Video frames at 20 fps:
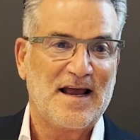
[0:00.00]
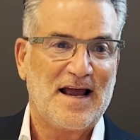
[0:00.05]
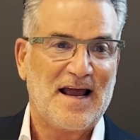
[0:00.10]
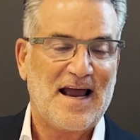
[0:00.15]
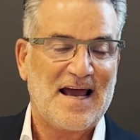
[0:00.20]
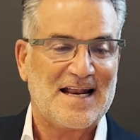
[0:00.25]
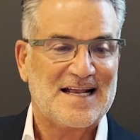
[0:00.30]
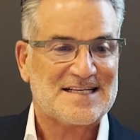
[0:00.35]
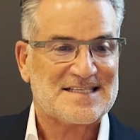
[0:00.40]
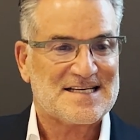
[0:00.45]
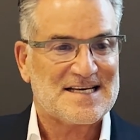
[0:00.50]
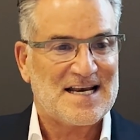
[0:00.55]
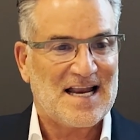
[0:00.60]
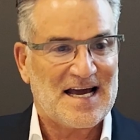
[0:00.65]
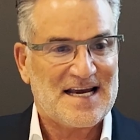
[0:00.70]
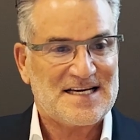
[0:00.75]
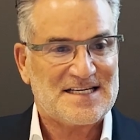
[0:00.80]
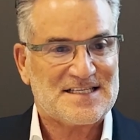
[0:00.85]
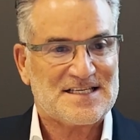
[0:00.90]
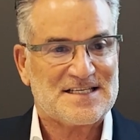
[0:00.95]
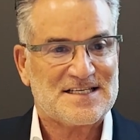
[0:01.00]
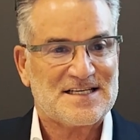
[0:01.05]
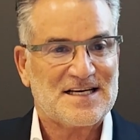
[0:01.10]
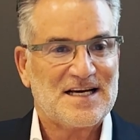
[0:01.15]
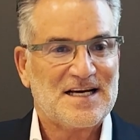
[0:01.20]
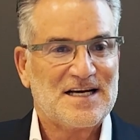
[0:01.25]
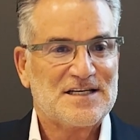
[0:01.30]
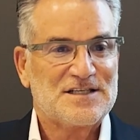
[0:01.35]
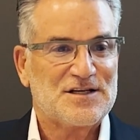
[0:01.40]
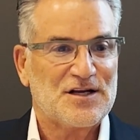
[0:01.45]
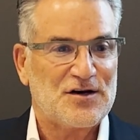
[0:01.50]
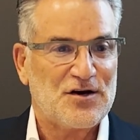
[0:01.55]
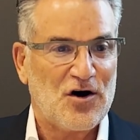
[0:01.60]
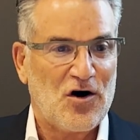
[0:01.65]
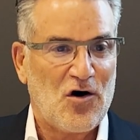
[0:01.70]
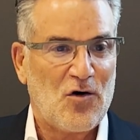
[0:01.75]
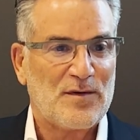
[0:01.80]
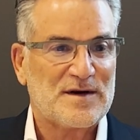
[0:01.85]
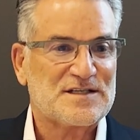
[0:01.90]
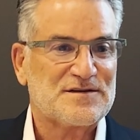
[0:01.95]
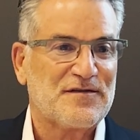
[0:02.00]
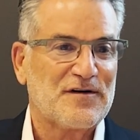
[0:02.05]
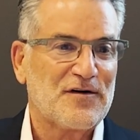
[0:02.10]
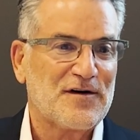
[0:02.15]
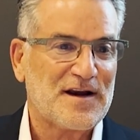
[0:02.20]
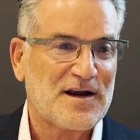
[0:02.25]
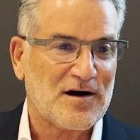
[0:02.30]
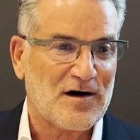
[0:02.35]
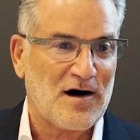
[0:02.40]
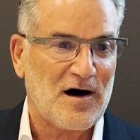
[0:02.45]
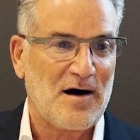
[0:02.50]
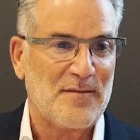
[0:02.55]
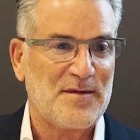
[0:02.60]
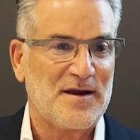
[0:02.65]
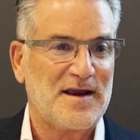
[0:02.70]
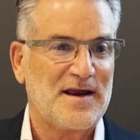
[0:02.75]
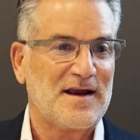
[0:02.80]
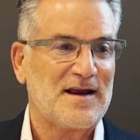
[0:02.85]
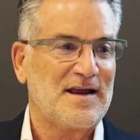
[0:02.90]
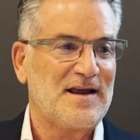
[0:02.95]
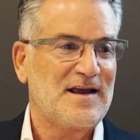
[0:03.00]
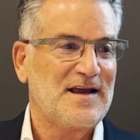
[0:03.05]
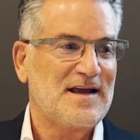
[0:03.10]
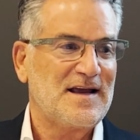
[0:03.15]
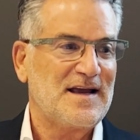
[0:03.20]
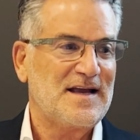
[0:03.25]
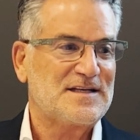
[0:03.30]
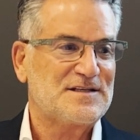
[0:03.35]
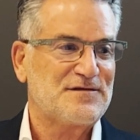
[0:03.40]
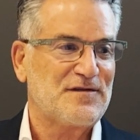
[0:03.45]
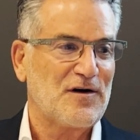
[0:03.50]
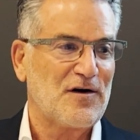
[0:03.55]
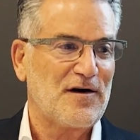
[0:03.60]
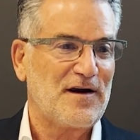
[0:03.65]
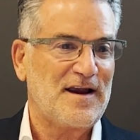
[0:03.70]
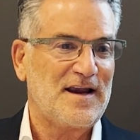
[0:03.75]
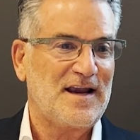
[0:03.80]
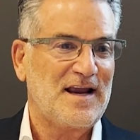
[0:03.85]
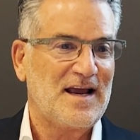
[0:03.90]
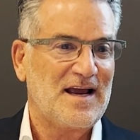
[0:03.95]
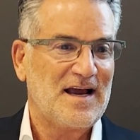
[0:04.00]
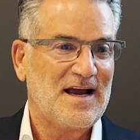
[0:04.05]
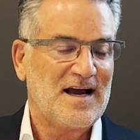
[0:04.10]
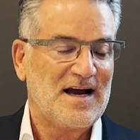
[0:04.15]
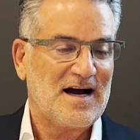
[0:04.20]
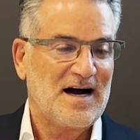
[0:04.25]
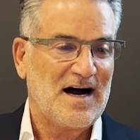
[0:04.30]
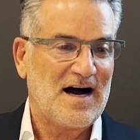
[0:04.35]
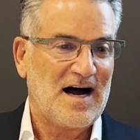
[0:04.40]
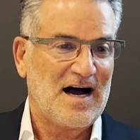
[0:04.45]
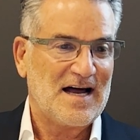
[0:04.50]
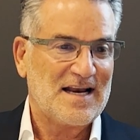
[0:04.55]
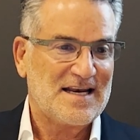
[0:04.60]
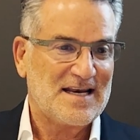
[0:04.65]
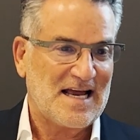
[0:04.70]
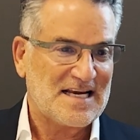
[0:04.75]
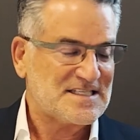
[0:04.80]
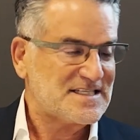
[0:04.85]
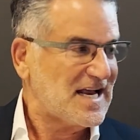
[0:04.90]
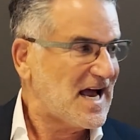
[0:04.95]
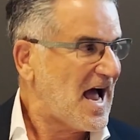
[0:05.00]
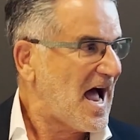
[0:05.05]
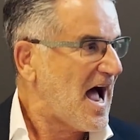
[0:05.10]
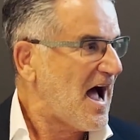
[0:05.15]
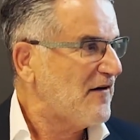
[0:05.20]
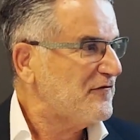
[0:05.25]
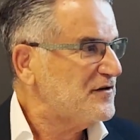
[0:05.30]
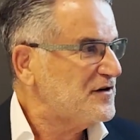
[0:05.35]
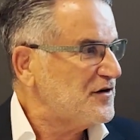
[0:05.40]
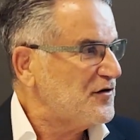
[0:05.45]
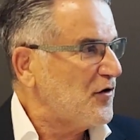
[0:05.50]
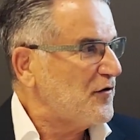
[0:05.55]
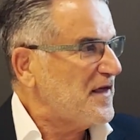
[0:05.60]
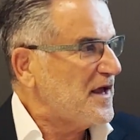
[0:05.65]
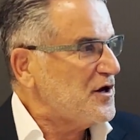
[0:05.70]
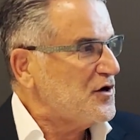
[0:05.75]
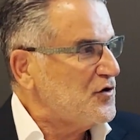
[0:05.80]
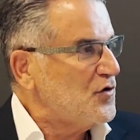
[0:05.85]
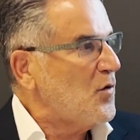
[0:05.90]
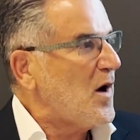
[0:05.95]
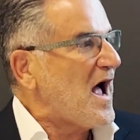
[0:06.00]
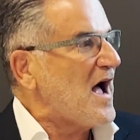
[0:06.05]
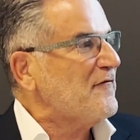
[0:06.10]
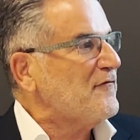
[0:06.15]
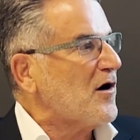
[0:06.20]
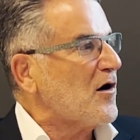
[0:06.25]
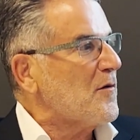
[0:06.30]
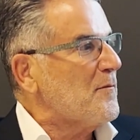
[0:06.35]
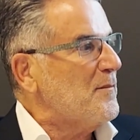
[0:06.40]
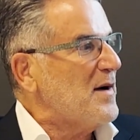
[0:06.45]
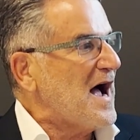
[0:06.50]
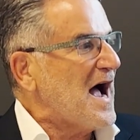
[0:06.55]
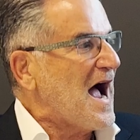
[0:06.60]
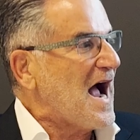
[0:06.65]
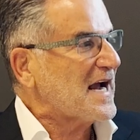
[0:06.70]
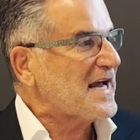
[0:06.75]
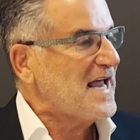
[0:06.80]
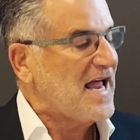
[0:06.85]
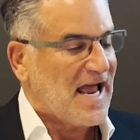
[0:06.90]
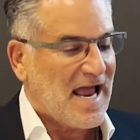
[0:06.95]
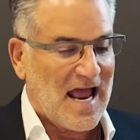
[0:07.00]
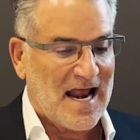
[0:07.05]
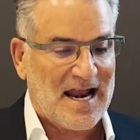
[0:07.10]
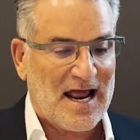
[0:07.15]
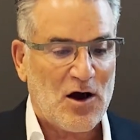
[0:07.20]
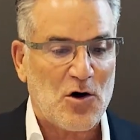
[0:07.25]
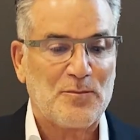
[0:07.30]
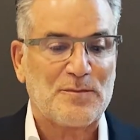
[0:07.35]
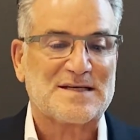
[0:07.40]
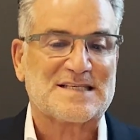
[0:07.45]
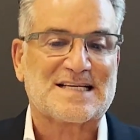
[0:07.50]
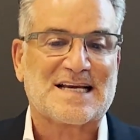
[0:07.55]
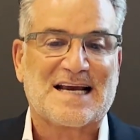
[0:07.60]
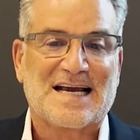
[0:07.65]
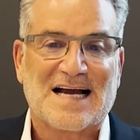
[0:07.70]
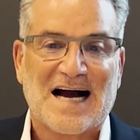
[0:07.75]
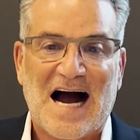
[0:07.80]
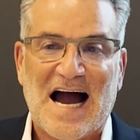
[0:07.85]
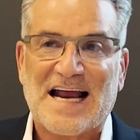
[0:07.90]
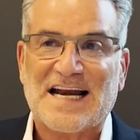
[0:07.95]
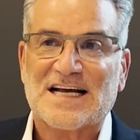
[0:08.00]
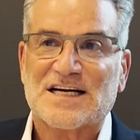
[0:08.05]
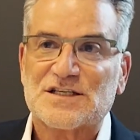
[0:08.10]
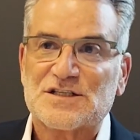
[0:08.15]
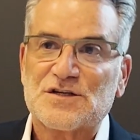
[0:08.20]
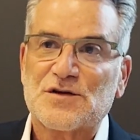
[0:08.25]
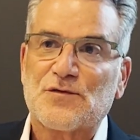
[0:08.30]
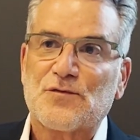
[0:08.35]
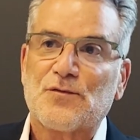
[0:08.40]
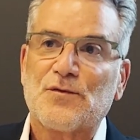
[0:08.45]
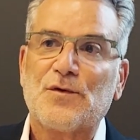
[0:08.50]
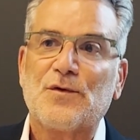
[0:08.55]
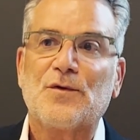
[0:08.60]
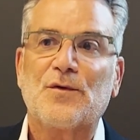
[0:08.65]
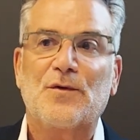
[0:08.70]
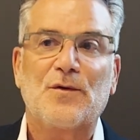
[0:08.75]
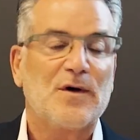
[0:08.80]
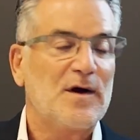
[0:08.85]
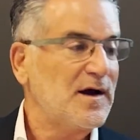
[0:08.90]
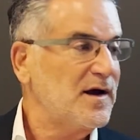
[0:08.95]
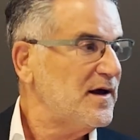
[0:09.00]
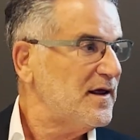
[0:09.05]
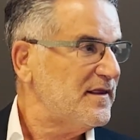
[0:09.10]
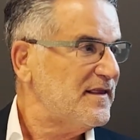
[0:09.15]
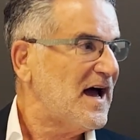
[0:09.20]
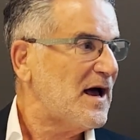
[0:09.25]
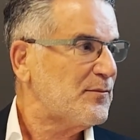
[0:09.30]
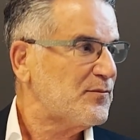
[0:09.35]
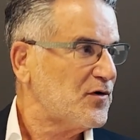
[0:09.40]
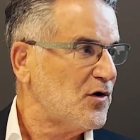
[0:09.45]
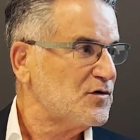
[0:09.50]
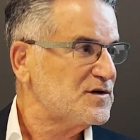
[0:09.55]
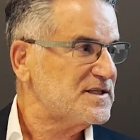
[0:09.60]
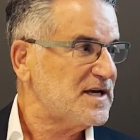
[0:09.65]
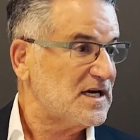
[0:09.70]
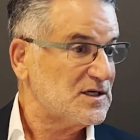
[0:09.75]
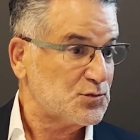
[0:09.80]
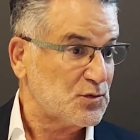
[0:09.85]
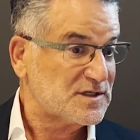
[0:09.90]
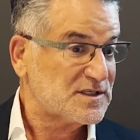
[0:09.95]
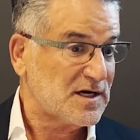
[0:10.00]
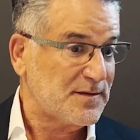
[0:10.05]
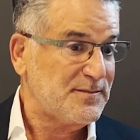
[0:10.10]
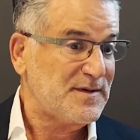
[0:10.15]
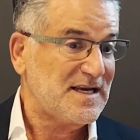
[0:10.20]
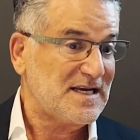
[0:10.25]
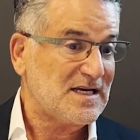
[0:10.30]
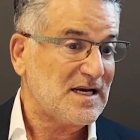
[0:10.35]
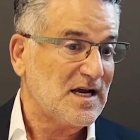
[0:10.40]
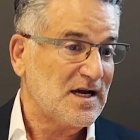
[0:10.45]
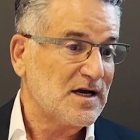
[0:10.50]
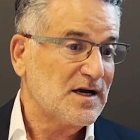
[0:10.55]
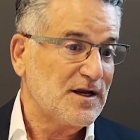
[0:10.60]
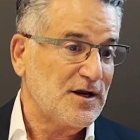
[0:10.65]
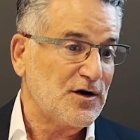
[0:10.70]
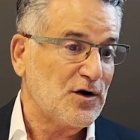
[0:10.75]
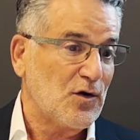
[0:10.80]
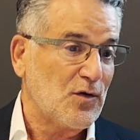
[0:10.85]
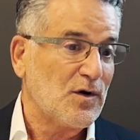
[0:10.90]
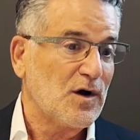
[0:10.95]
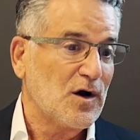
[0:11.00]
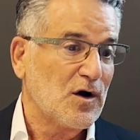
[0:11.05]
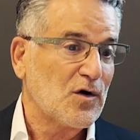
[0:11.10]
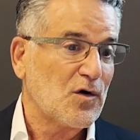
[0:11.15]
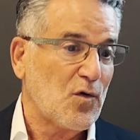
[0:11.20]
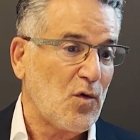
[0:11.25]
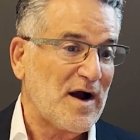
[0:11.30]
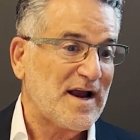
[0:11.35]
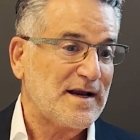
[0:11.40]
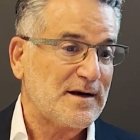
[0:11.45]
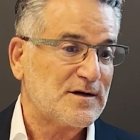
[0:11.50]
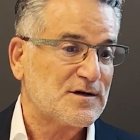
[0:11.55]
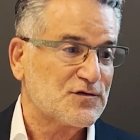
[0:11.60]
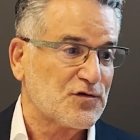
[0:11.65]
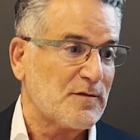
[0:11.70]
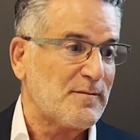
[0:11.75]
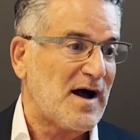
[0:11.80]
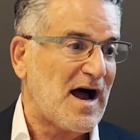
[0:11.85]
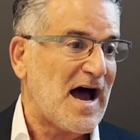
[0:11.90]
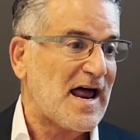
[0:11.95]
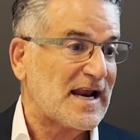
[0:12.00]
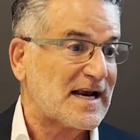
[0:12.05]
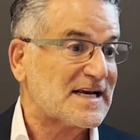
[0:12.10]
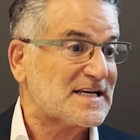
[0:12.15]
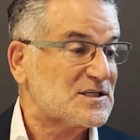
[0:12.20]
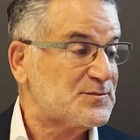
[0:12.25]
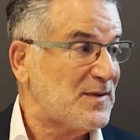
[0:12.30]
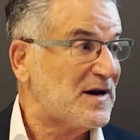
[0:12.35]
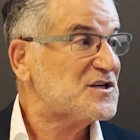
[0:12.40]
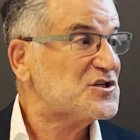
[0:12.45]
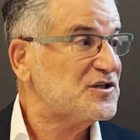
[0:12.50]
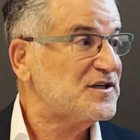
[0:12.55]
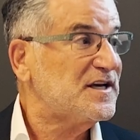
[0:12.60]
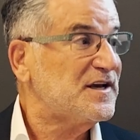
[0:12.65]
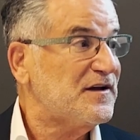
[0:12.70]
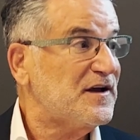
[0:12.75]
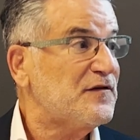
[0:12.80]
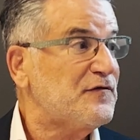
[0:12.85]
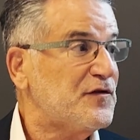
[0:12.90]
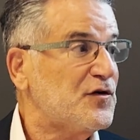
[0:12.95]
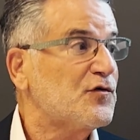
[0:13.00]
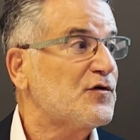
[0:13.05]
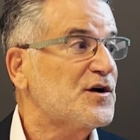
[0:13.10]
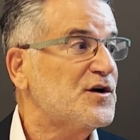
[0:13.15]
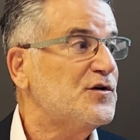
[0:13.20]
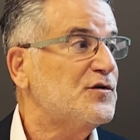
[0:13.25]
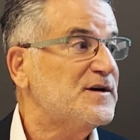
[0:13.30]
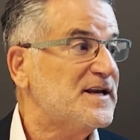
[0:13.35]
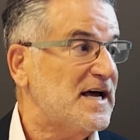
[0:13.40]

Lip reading: And it's nice to know, it's very calming. It's very nice to know that you have our back and help us guide us through that process, which can be, quite traumatic, especially if you're a new